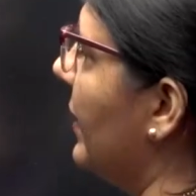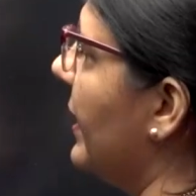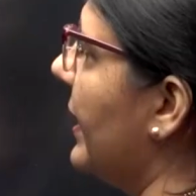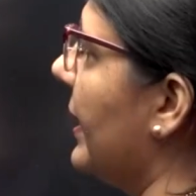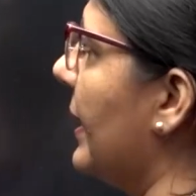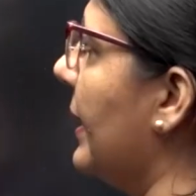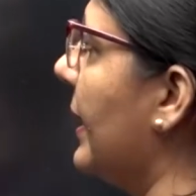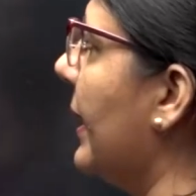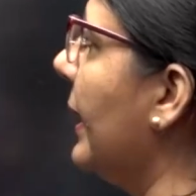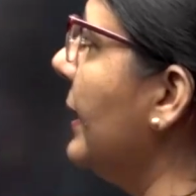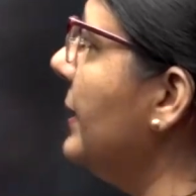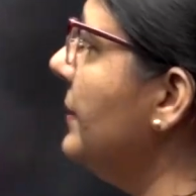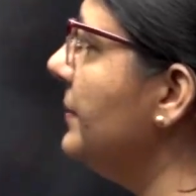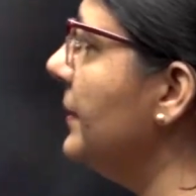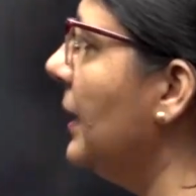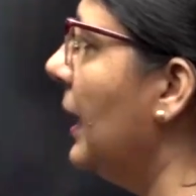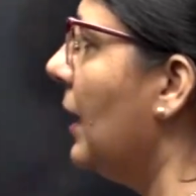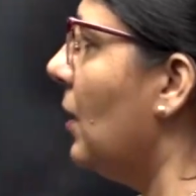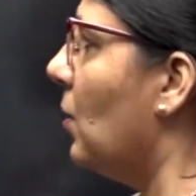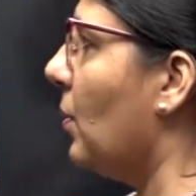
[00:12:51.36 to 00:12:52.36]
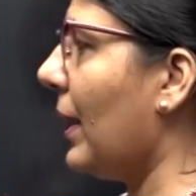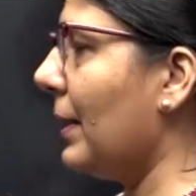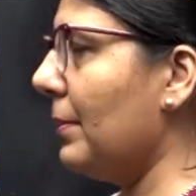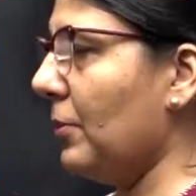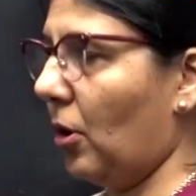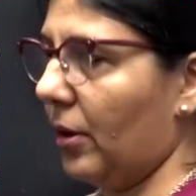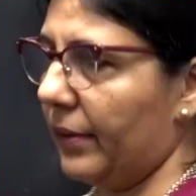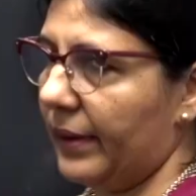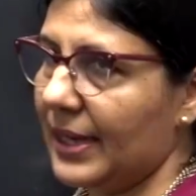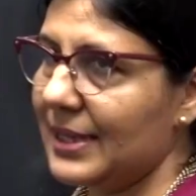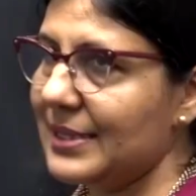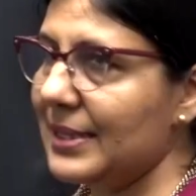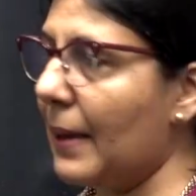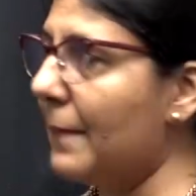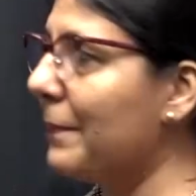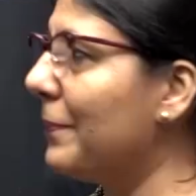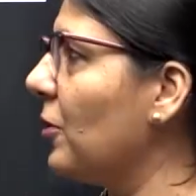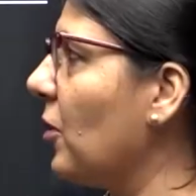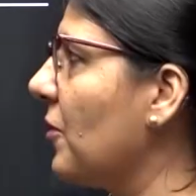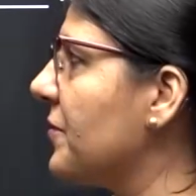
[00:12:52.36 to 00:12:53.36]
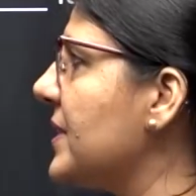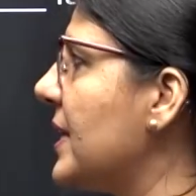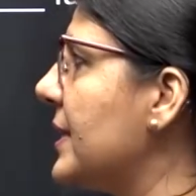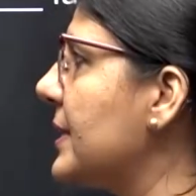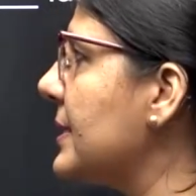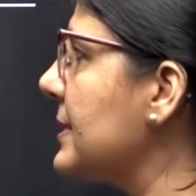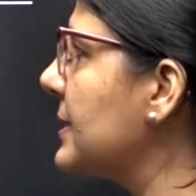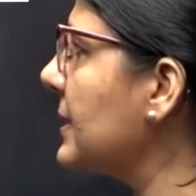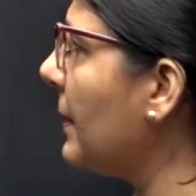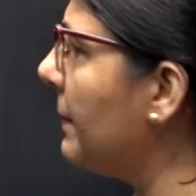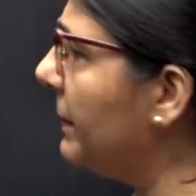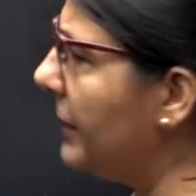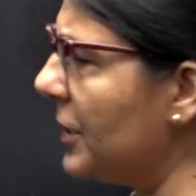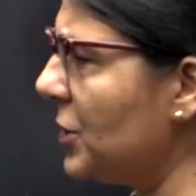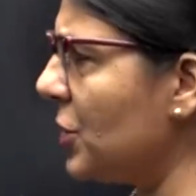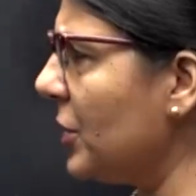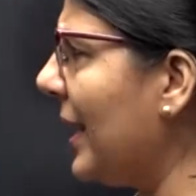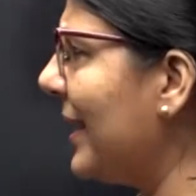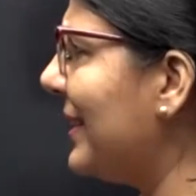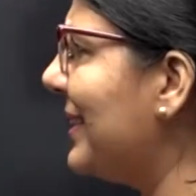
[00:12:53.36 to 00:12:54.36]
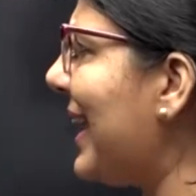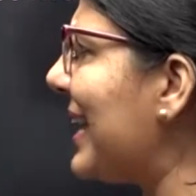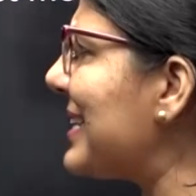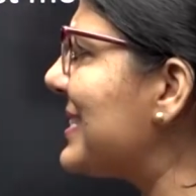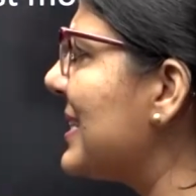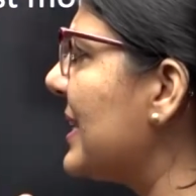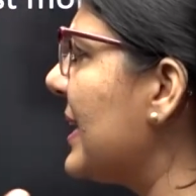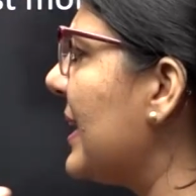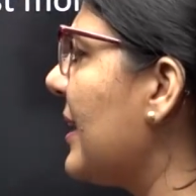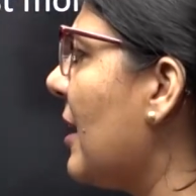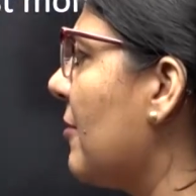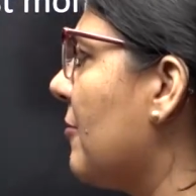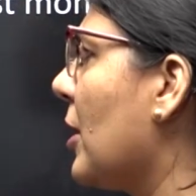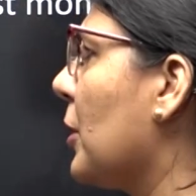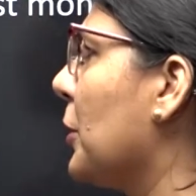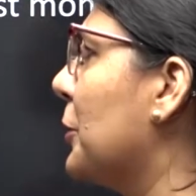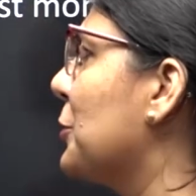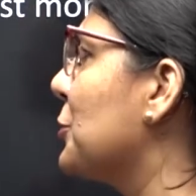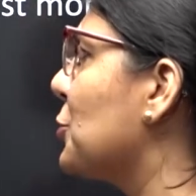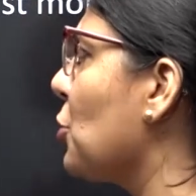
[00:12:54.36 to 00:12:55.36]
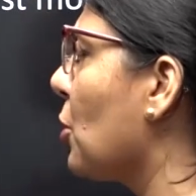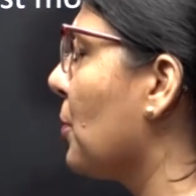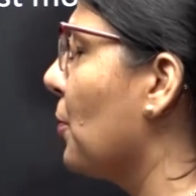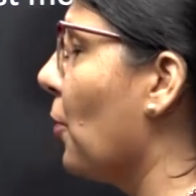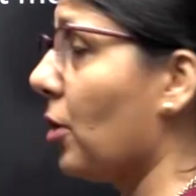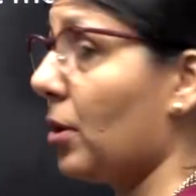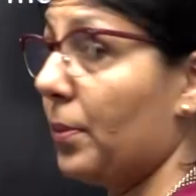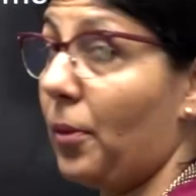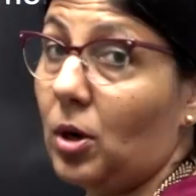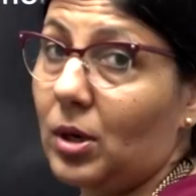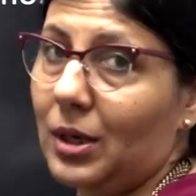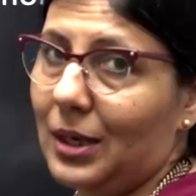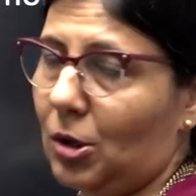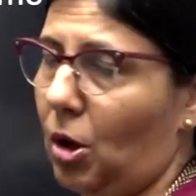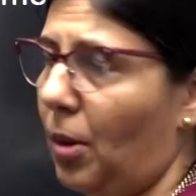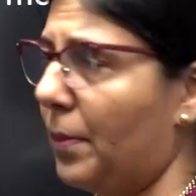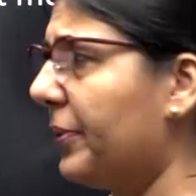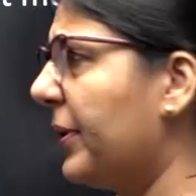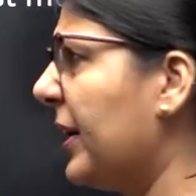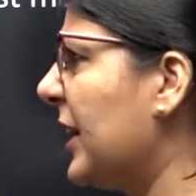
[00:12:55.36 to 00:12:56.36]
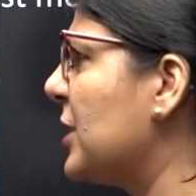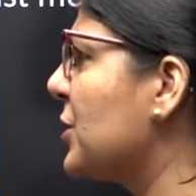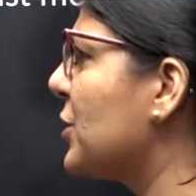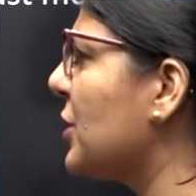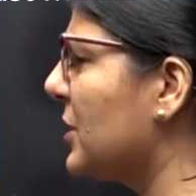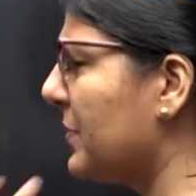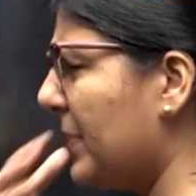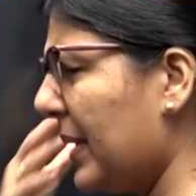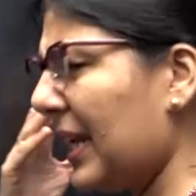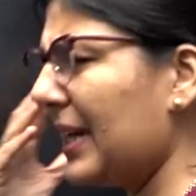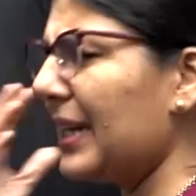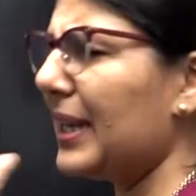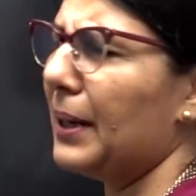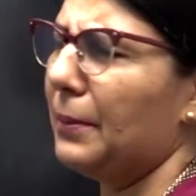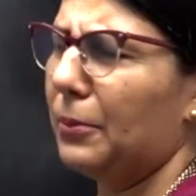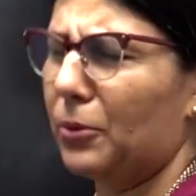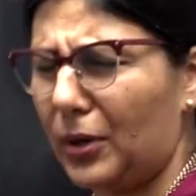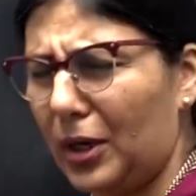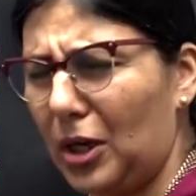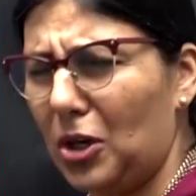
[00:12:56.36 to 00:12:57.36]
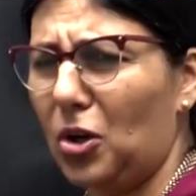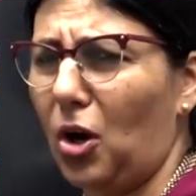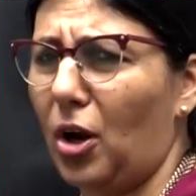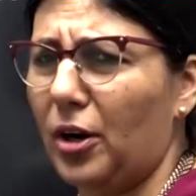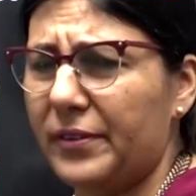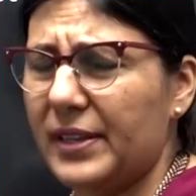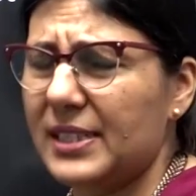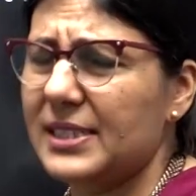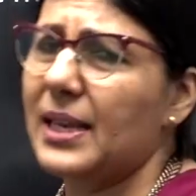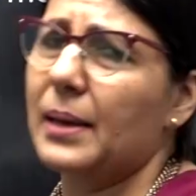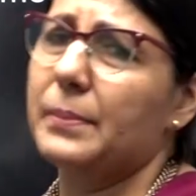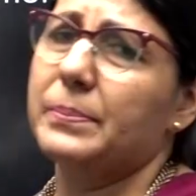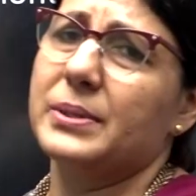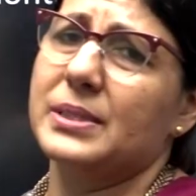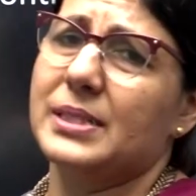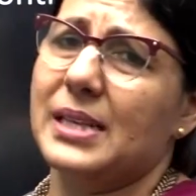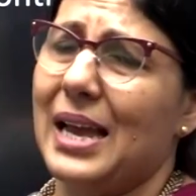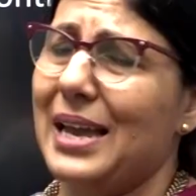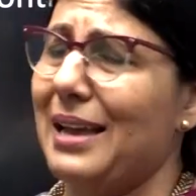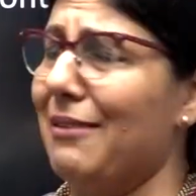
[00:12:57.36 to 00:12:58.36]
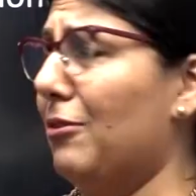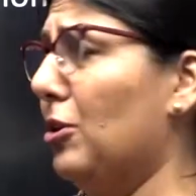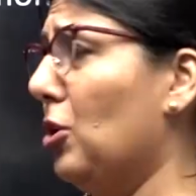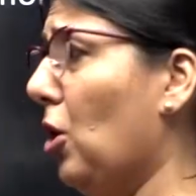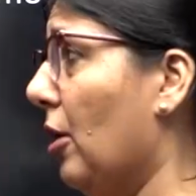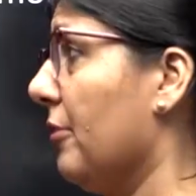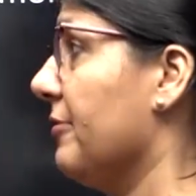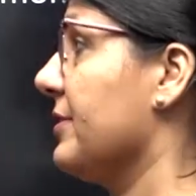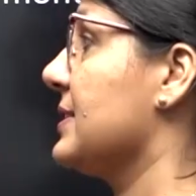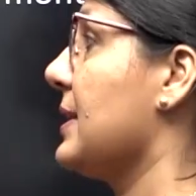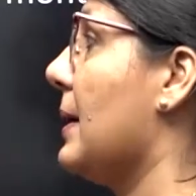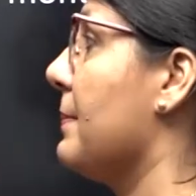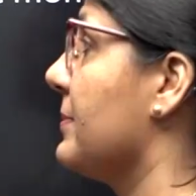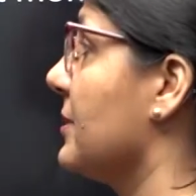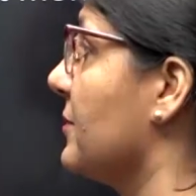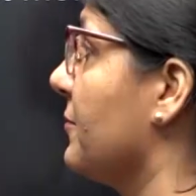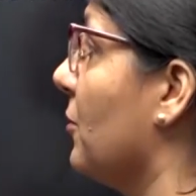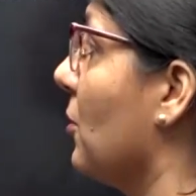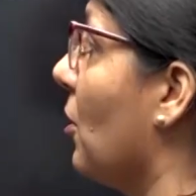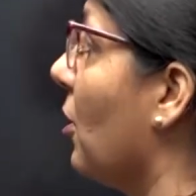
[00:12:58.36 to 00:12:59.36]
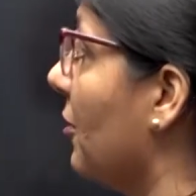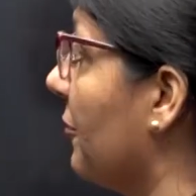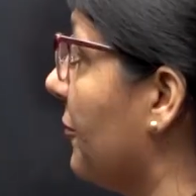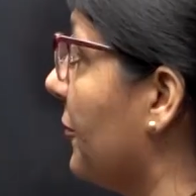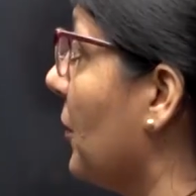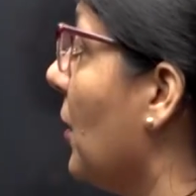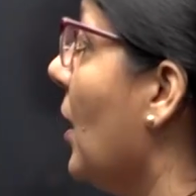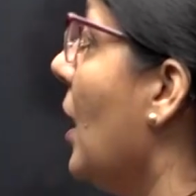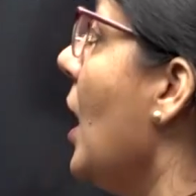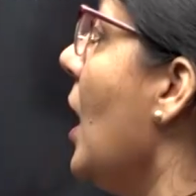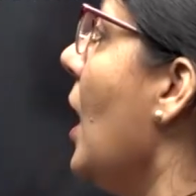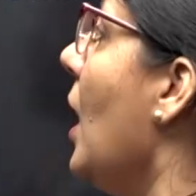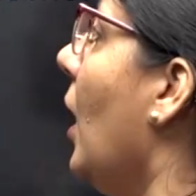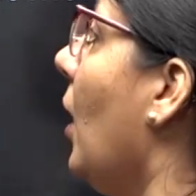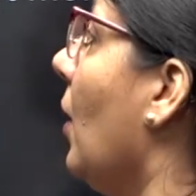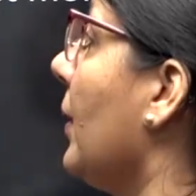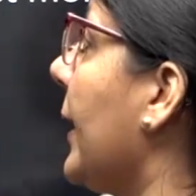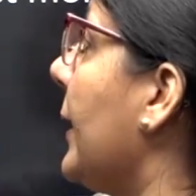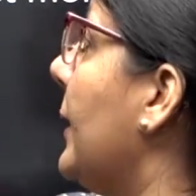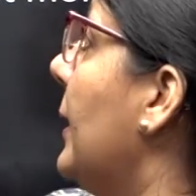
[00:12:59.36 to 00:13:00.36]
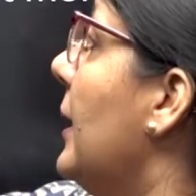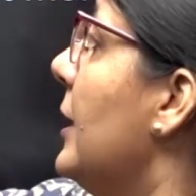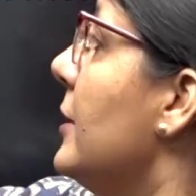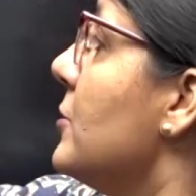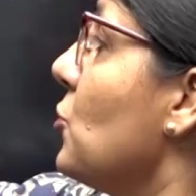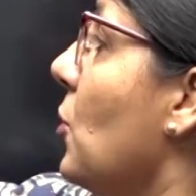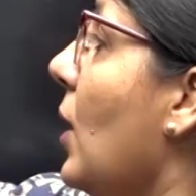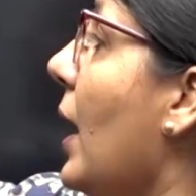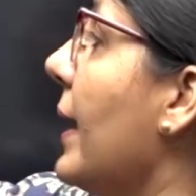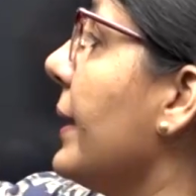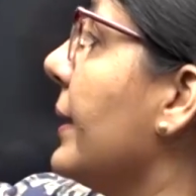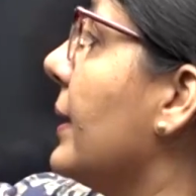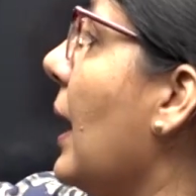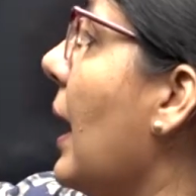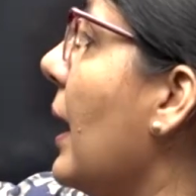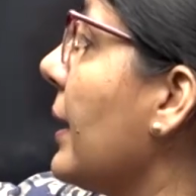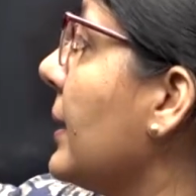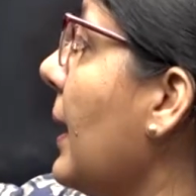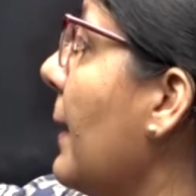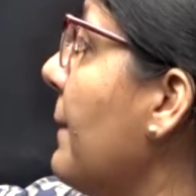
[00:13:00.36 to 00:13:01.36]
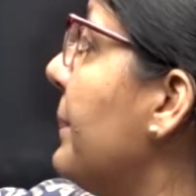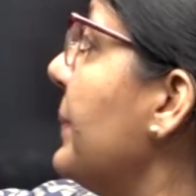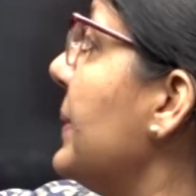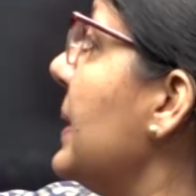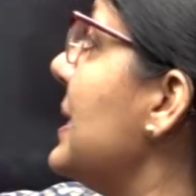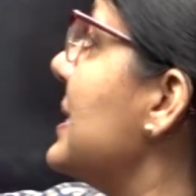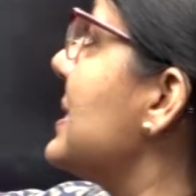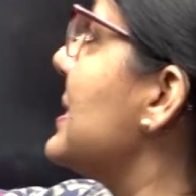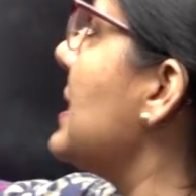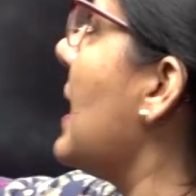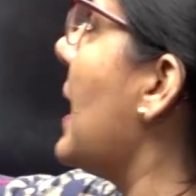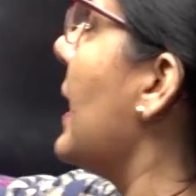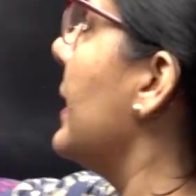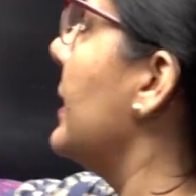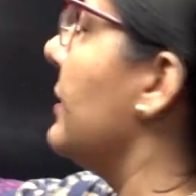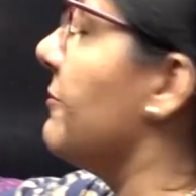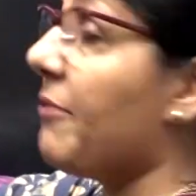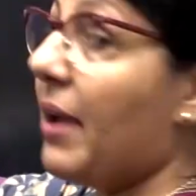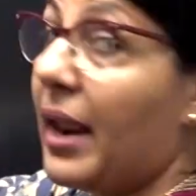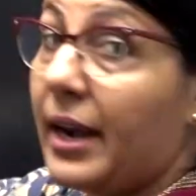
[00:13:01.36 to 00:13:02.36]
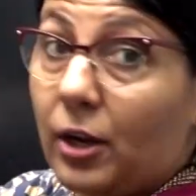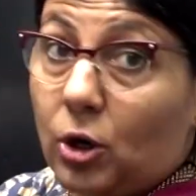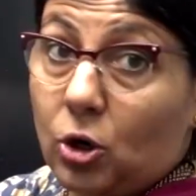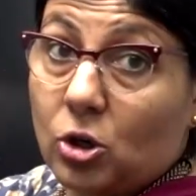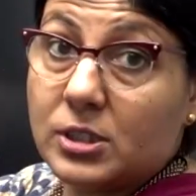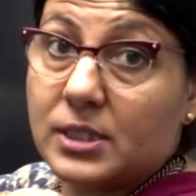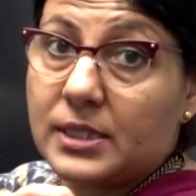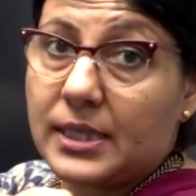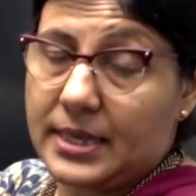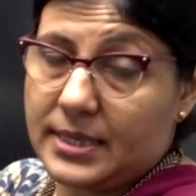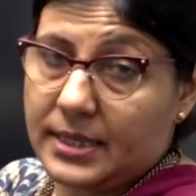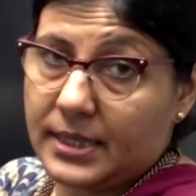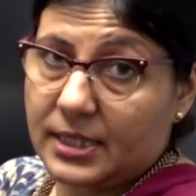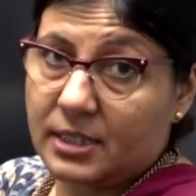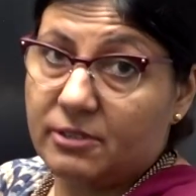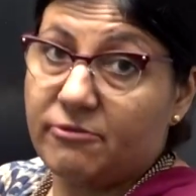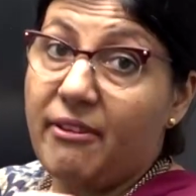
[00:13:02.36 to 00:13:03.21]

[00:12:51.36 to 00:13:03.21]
a little ahead. One more example of sentence completion, and that's it. And then we are going to talk more about little comprehensions. We can keep doing a lot of examples. I have a lot of examples for all of you. Okay, so our company signed, very good sentence,